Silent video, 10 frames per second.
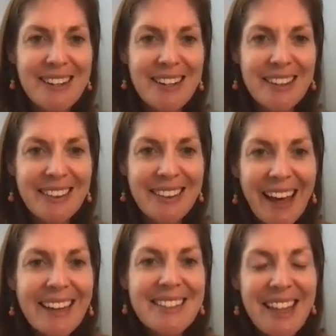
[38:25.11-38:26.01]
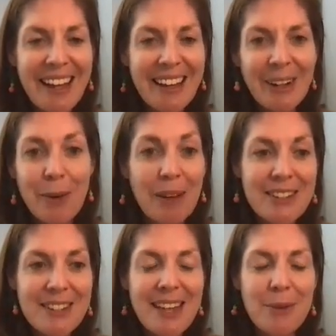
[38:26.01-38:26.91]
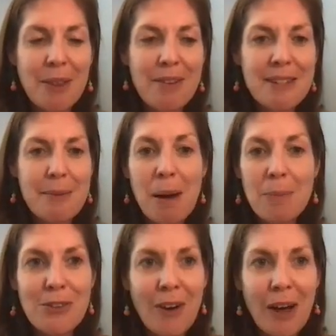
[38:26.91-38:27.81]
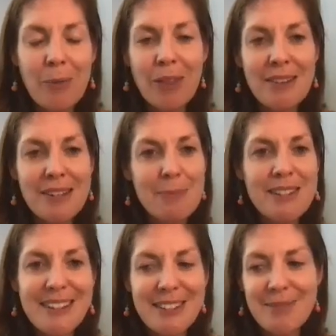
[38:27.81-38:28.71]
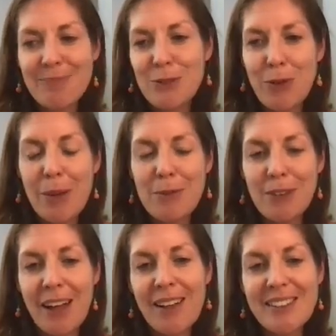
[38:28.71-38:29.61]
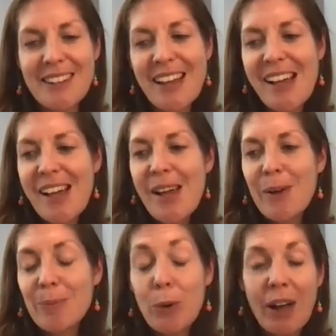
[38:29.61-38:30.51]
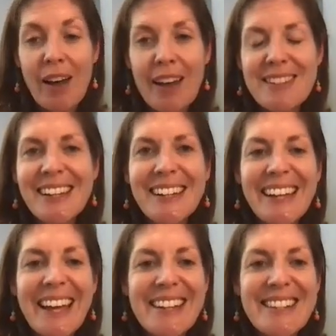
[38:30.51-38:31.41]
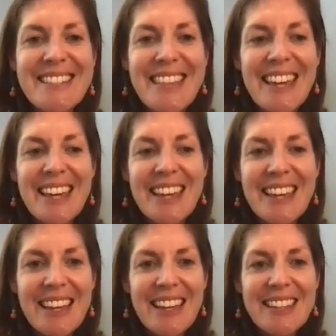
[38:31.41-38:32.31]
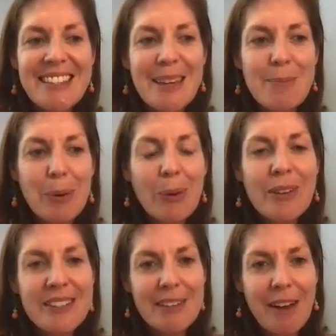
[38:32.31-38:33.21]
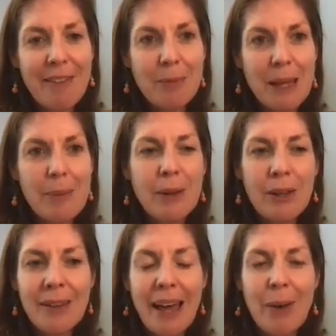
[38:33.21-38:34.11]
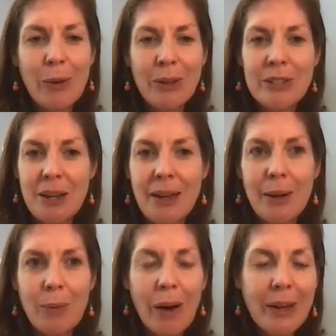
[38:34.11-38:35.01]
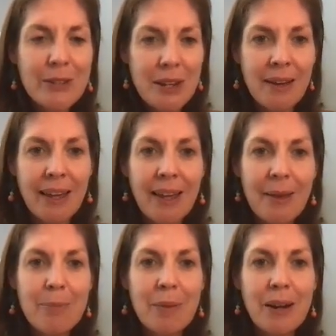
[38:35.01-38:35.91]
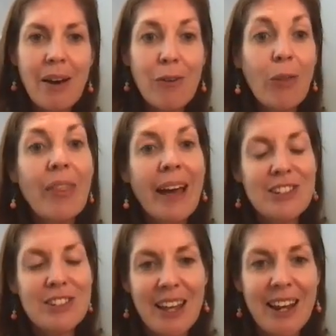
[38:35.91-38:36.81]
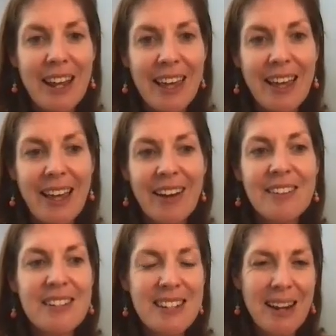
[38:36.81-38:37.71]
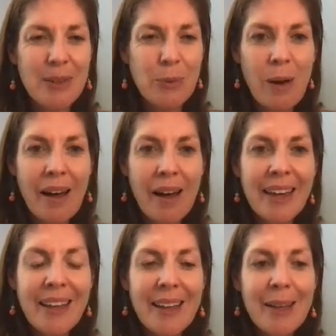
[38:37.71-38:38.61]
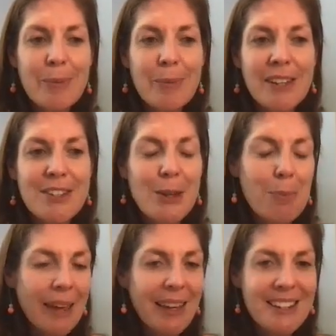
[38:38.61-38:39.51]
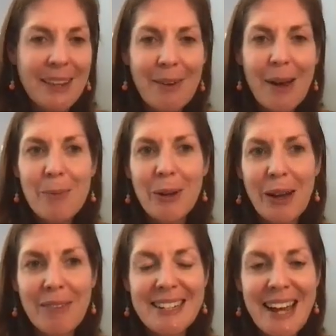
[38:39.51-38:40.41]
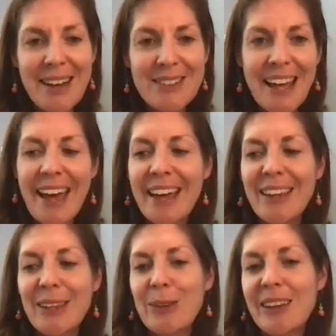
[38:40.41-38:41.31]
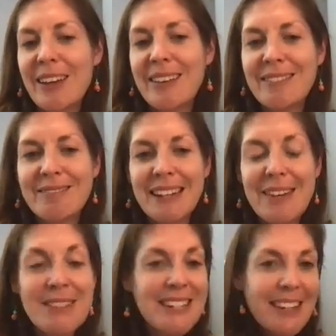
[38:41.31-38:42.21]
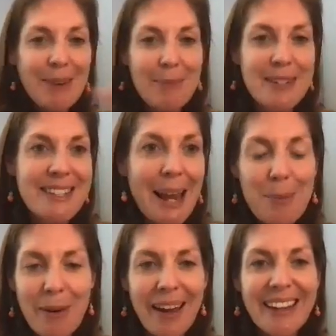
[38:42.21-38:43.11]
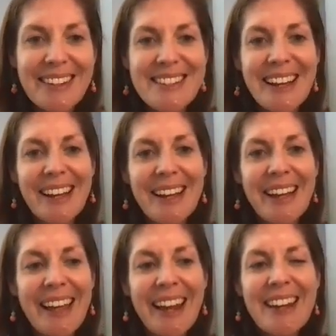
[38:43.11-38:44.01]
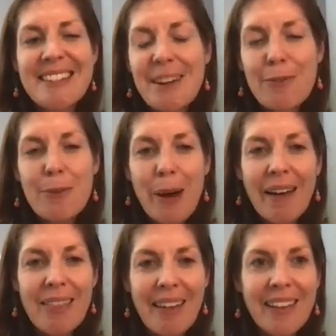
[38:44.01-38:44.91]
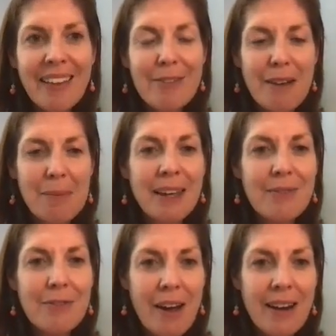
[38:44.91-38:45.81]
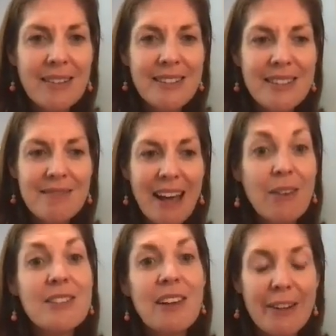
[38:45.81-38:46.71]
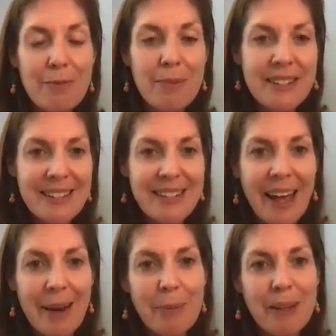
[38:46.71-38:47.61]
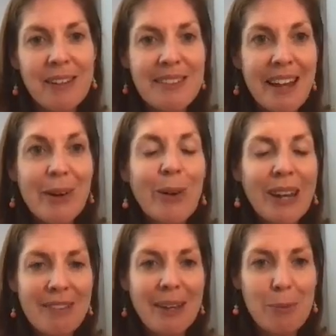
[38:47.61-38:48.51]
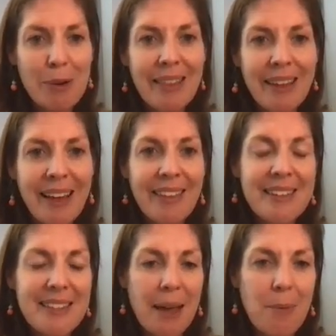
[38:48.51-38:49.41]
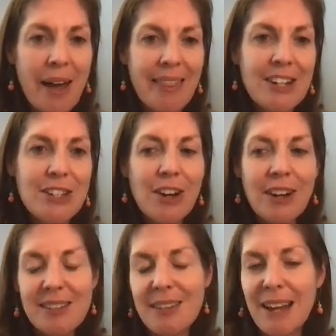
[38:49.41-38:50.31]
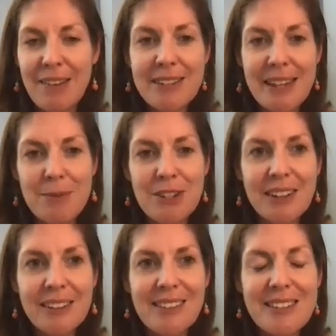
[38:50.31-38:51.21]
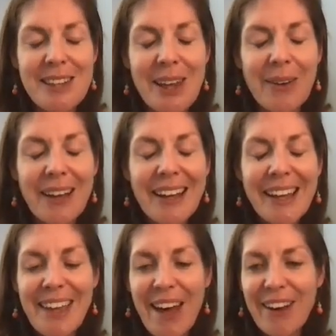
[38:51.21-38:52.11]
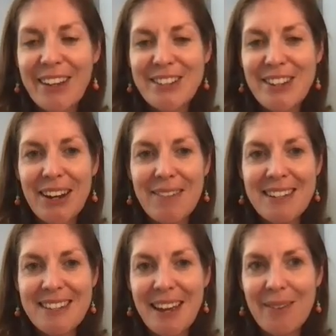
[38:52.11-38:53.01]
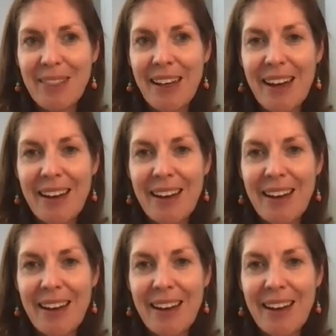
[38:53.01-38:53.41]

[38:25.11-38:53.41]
And that is that, as you said, whether it's a mum tribe, whether it's a business tribe of girls or guys, it's the importance of having people who get what you're doing, why you're doing it, but are on that journey and understand why. Because you can pick each other up when you're having a down day, you can lift each other up and celebrate in a different way, I think, that family and friends outside of business can, because they're not living and breathing it in the same way. They don't necessarily have the same juggles. So yeah, I can totally resonate with that.